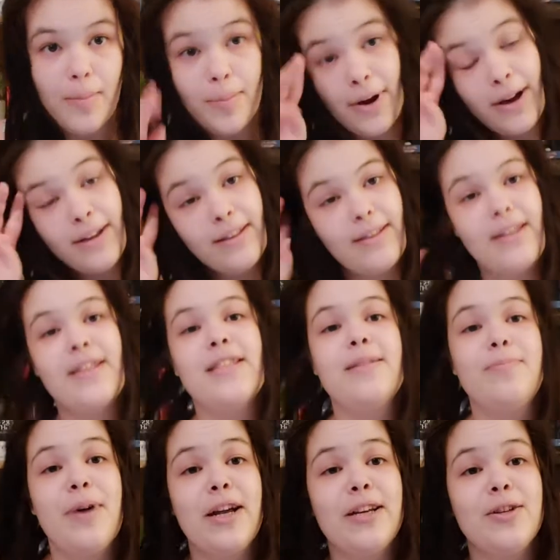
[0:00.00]
But this
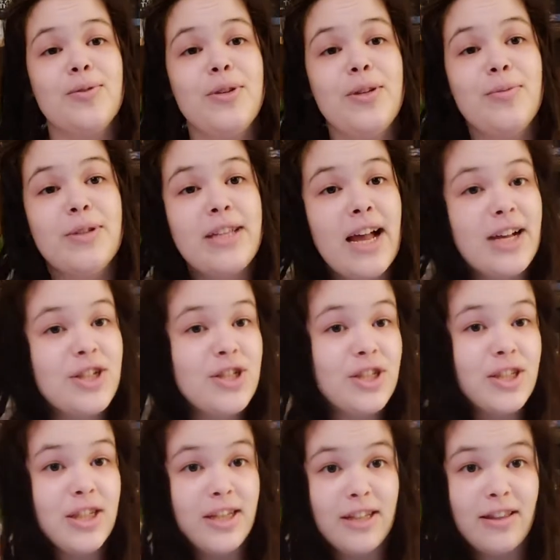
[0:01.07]
buddy read was
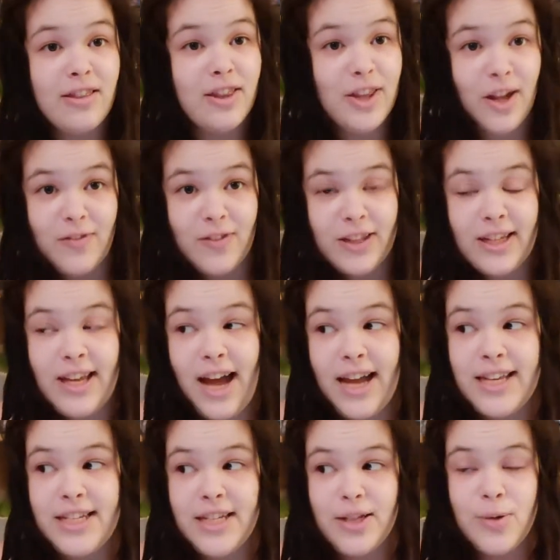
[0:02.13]
actually lovely. I
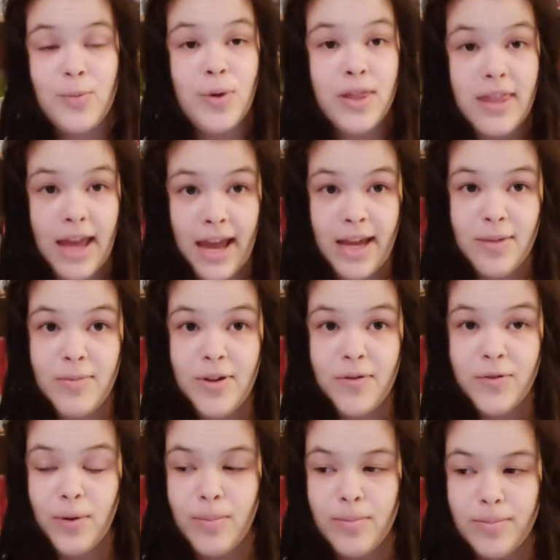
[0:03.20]
did it with Amy
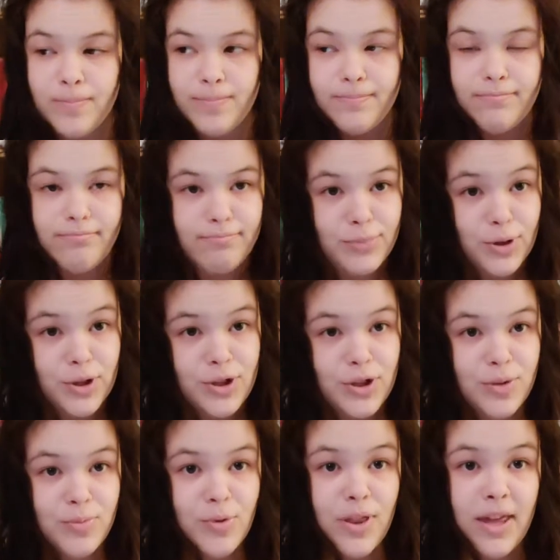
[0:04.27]
from
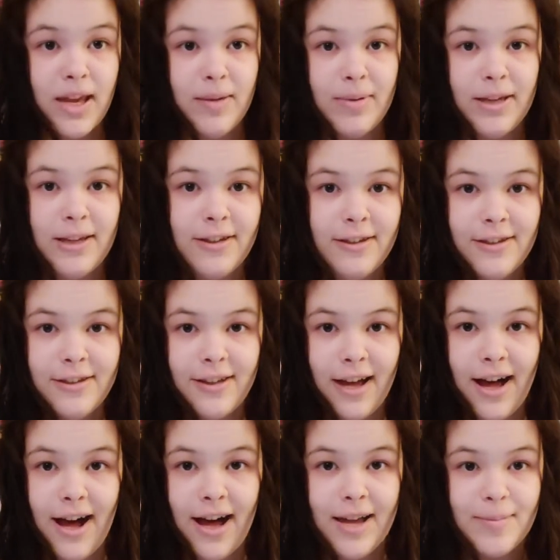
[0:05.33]
BookTube with Amy.
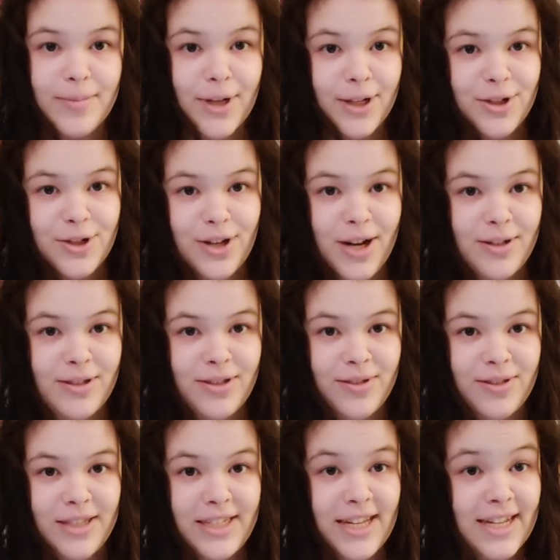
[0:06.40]
I am not sure how to
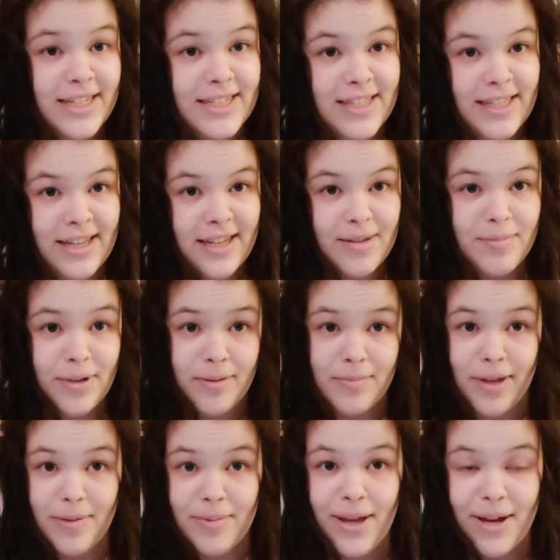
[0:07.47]
do the text thing, but
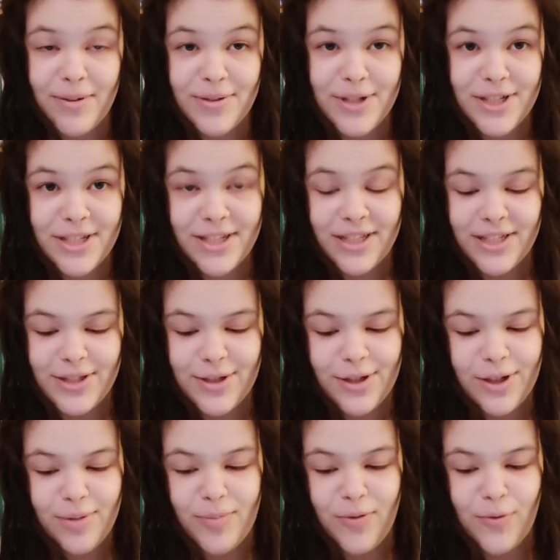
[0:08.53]
maybe I'll just
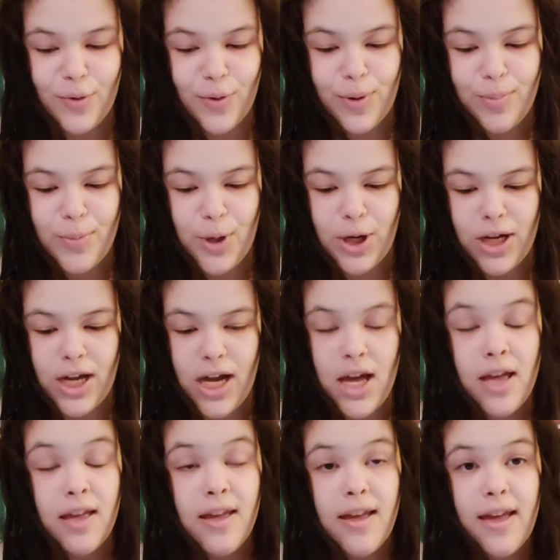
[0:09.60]
insert it before the book.
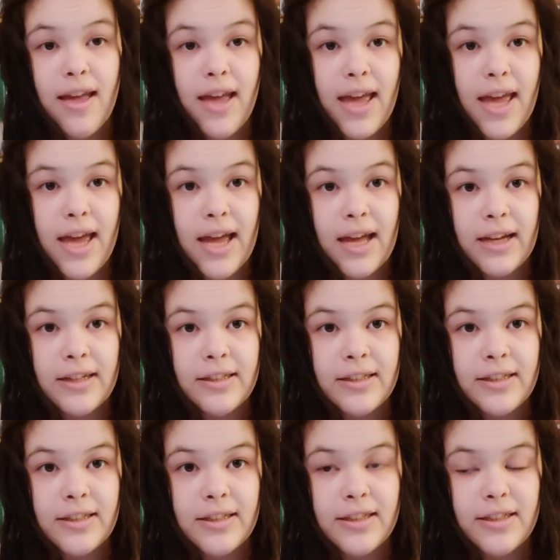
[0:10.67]

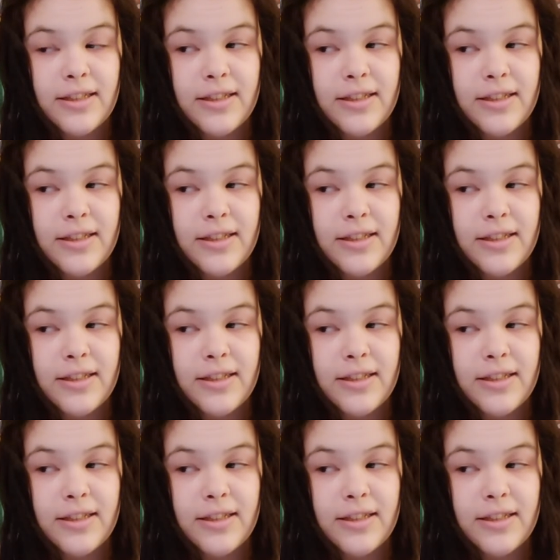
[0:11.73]
And